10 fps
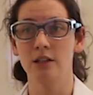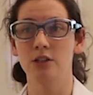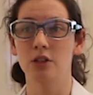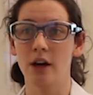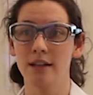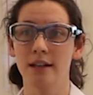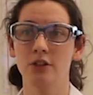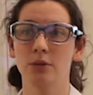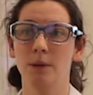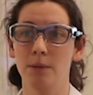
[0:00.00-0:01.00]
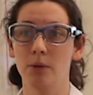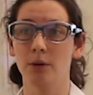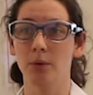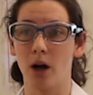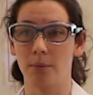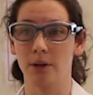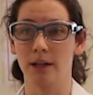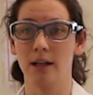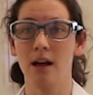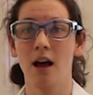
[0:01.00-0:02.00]
does not endanger people or
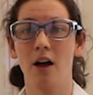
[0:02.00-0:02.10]
property